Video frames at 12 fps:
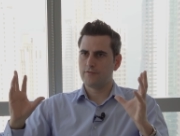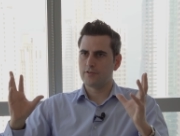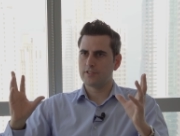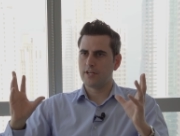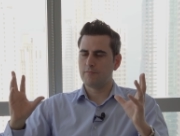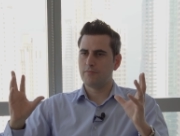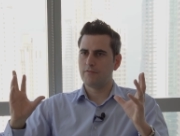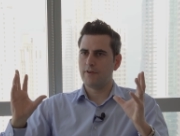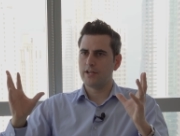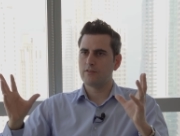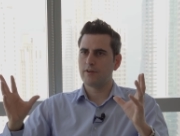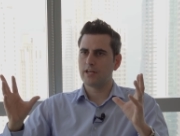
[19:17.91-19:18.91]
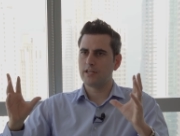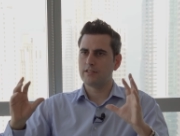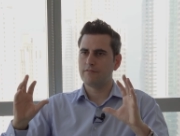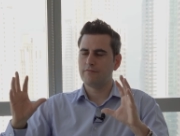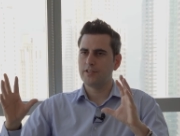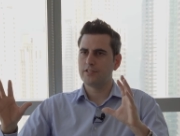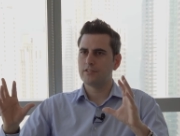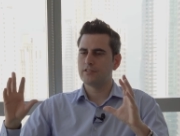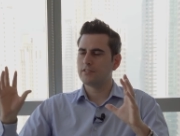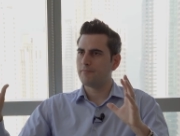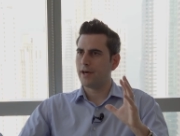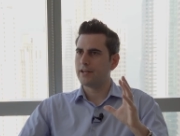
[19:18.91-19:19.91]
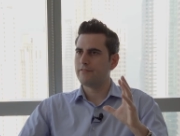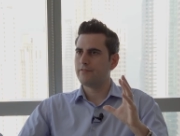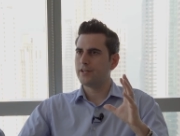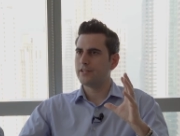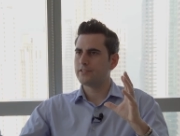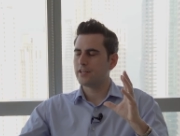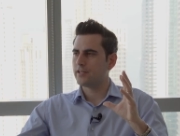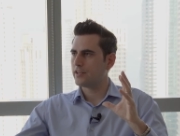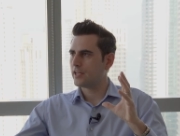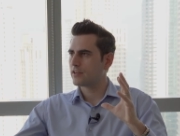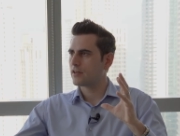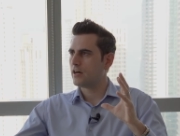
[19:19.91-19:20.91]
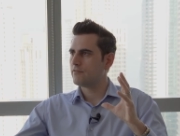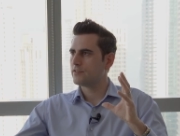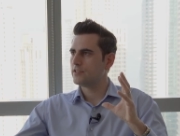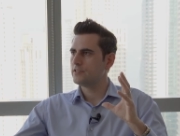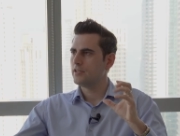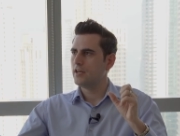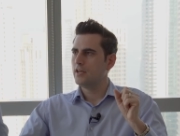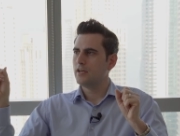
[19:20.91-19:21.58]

for example, very quickly the features, the benefits, and, and the covers.